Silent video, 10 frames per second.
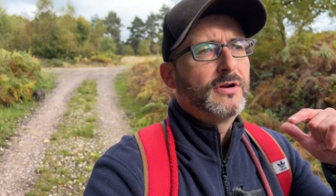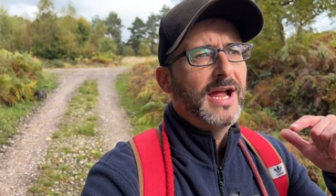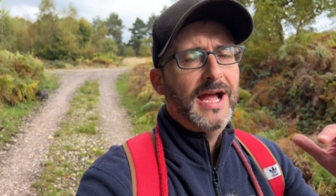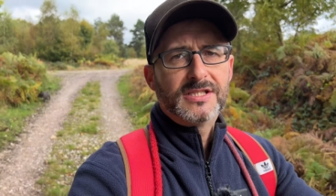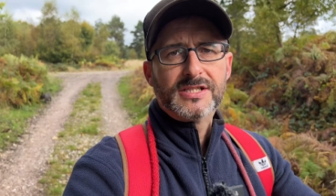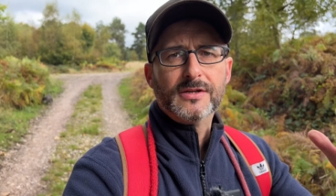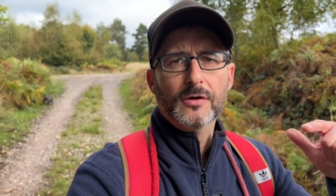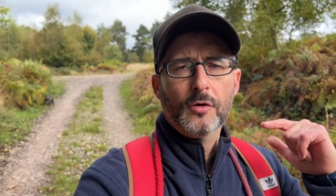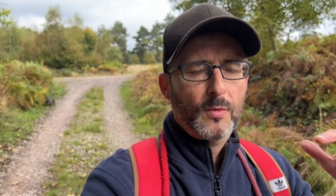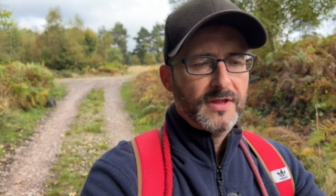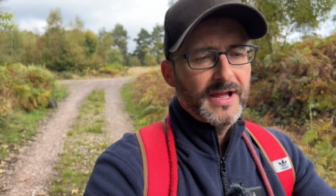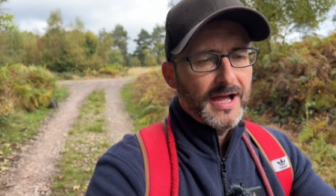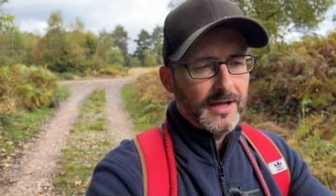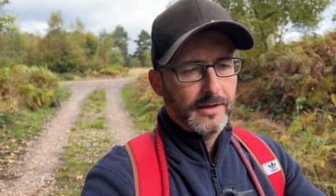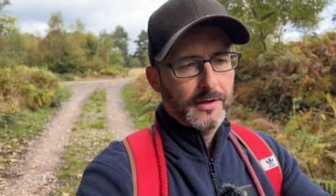catch up with you
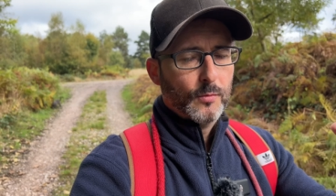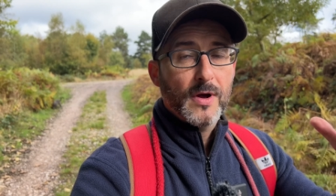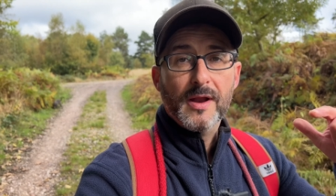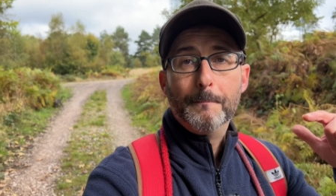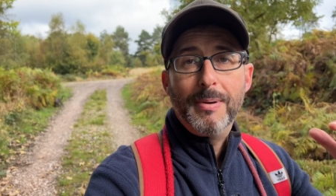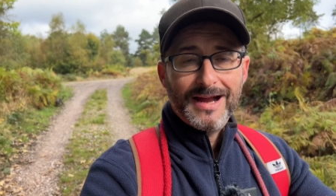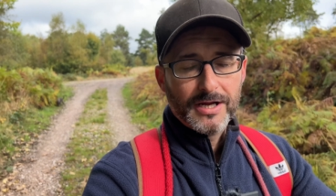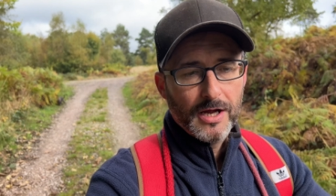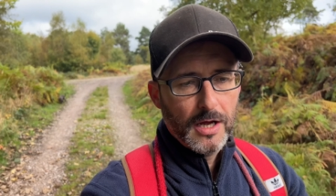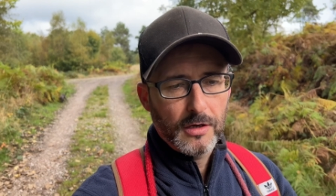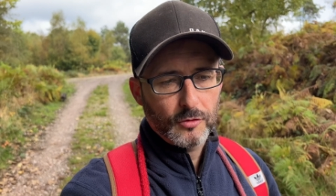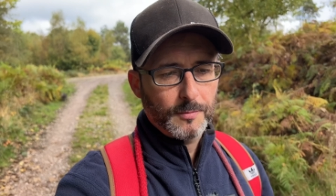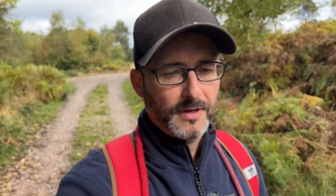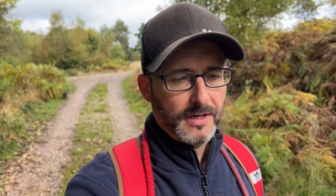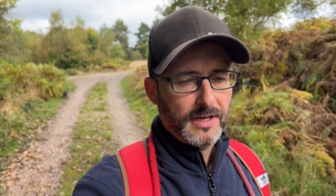when I'm back at home
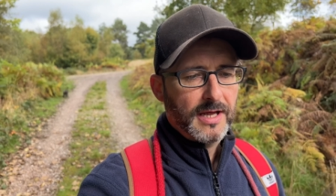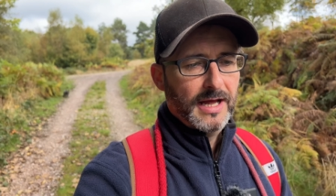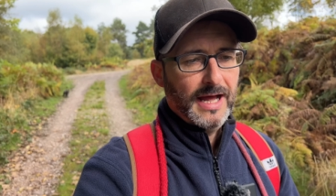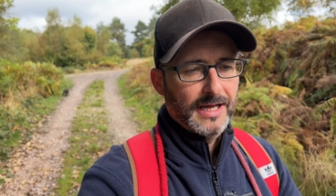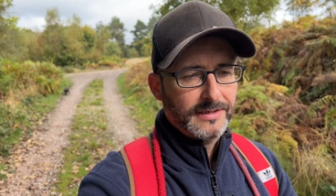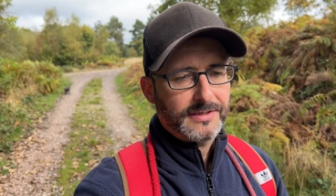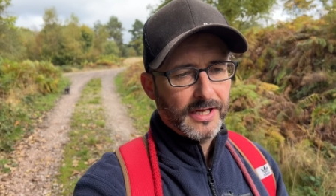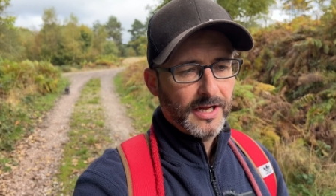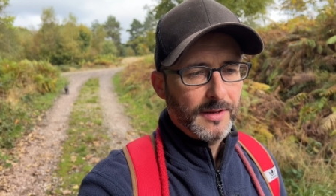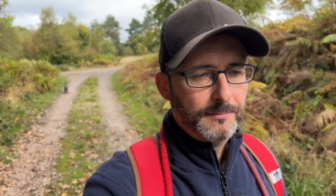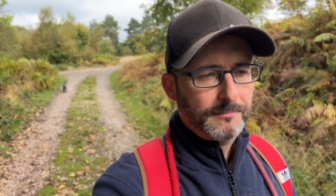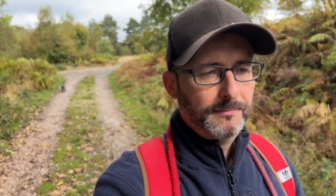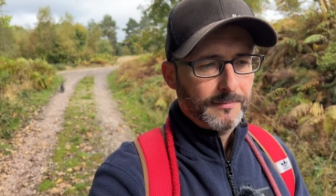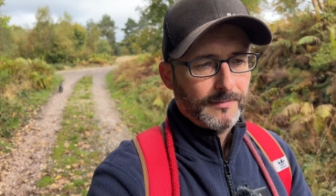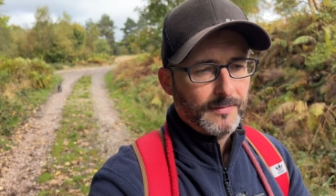and um,
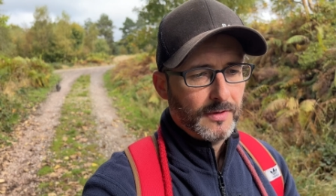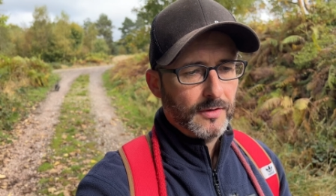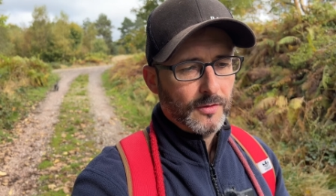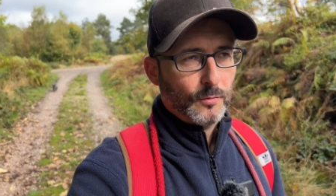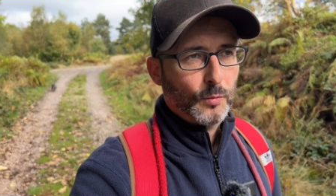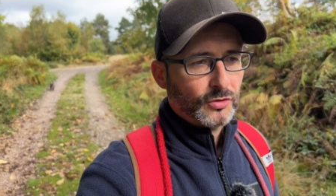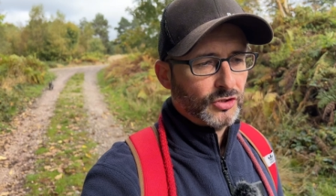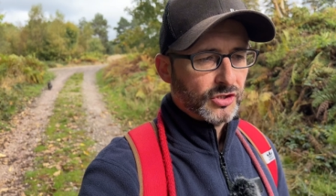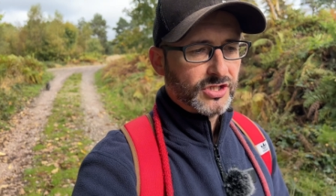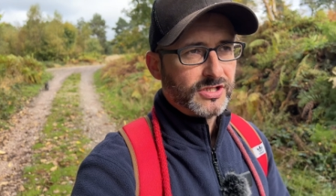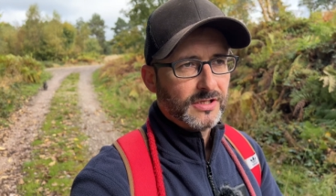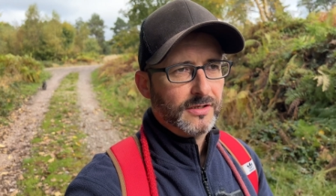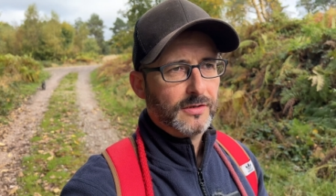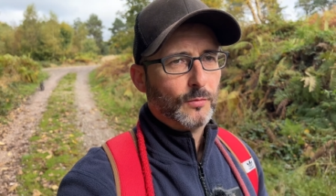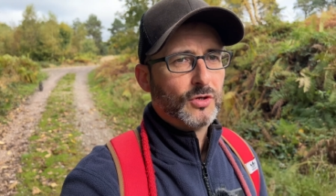we'll just
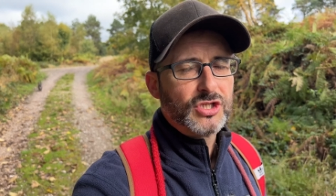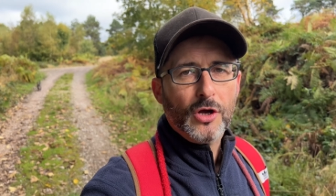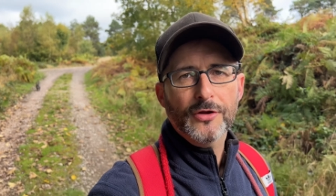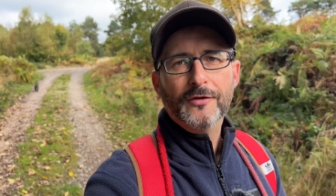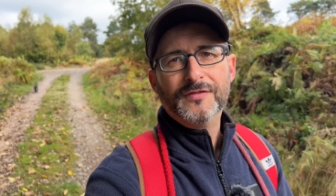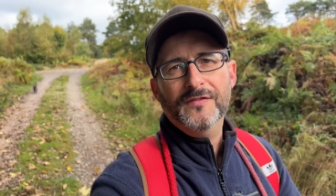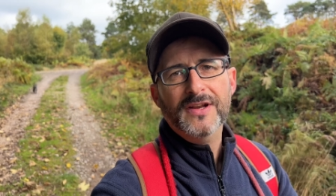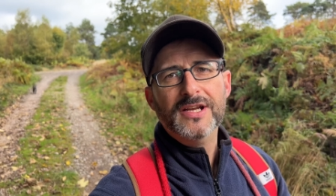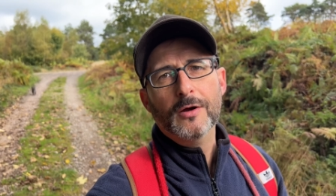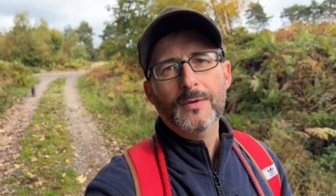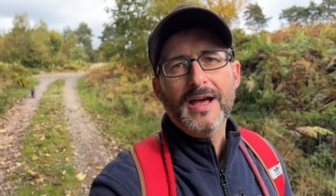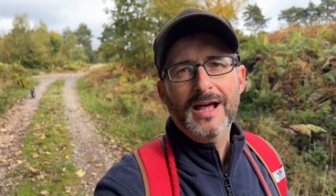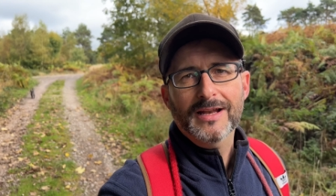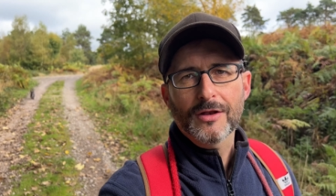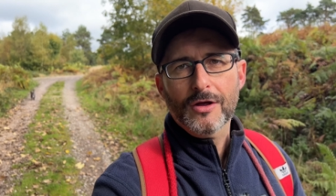we'll sign off the video with
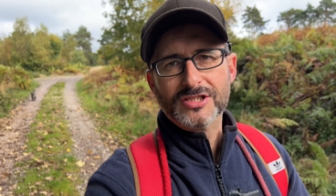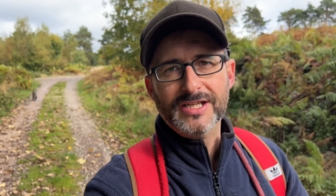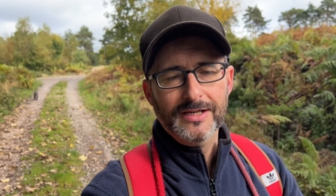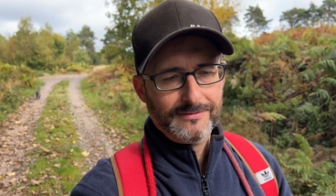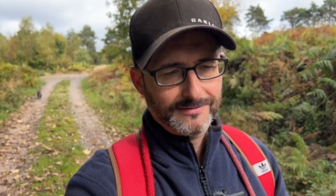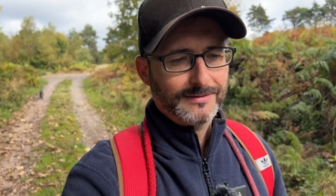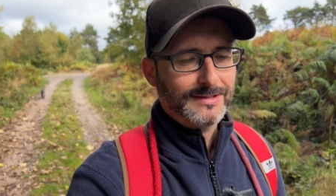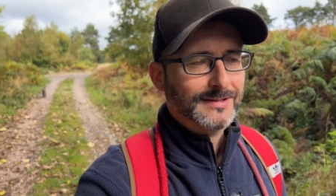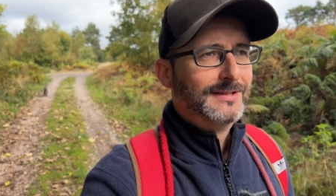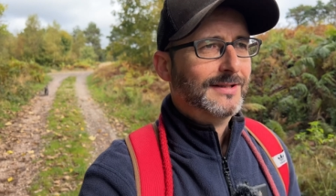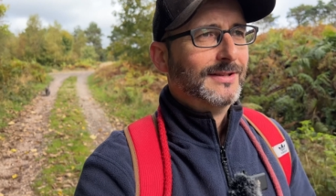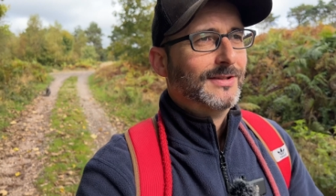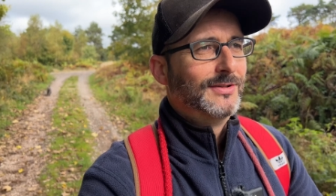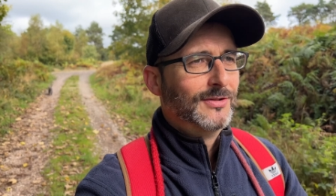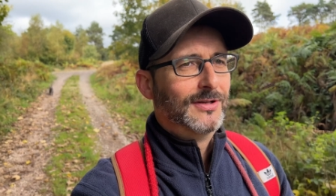our little Austin.
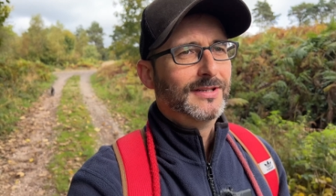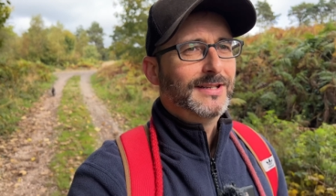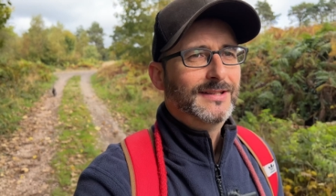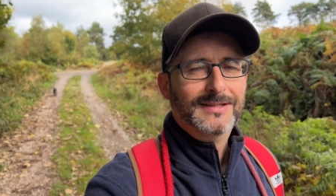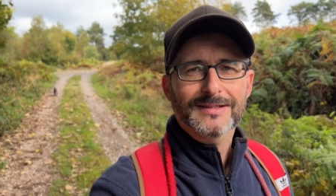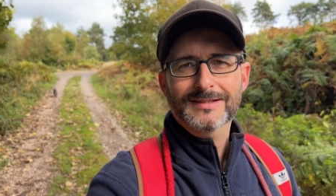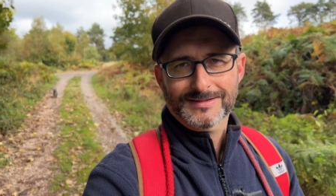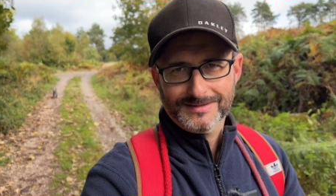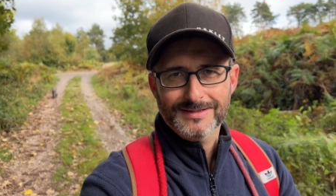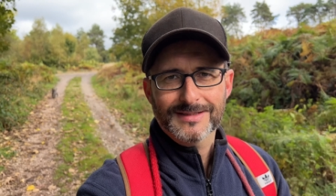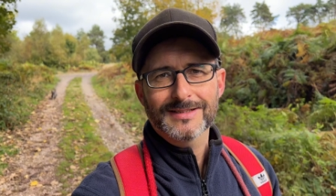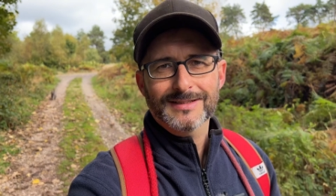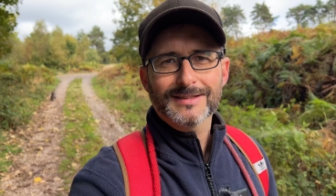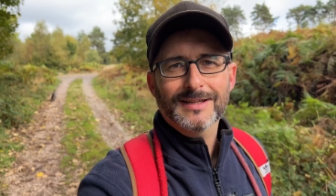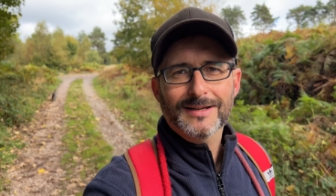All right.
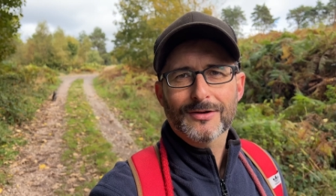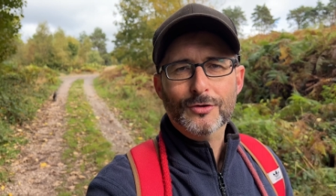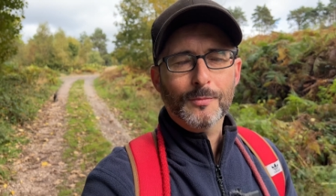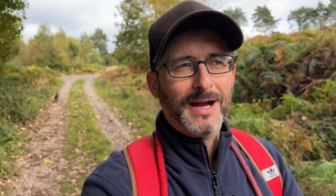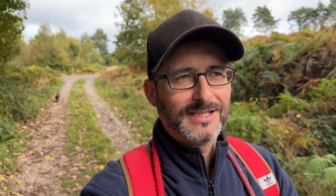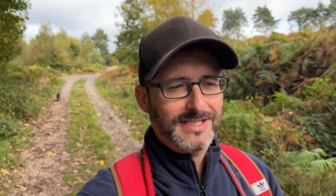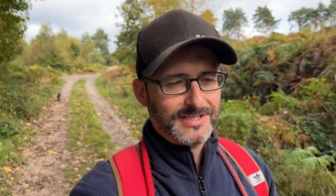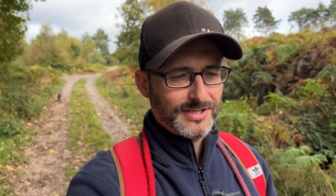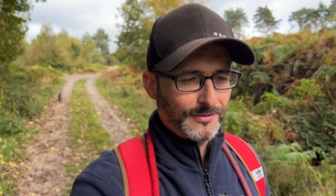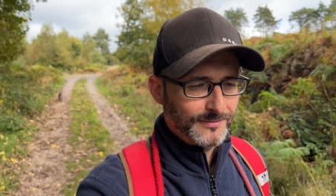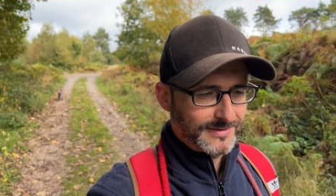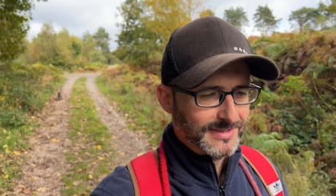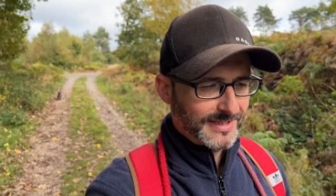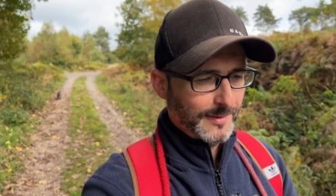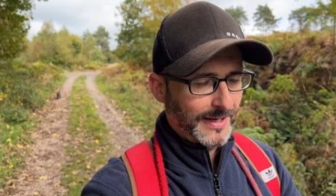I'll come back to you soon.
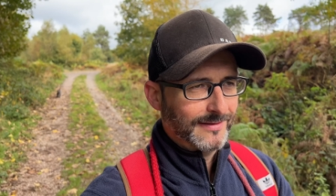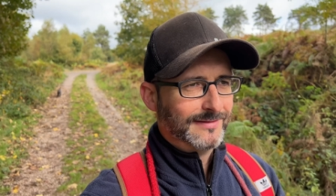See you in a bit.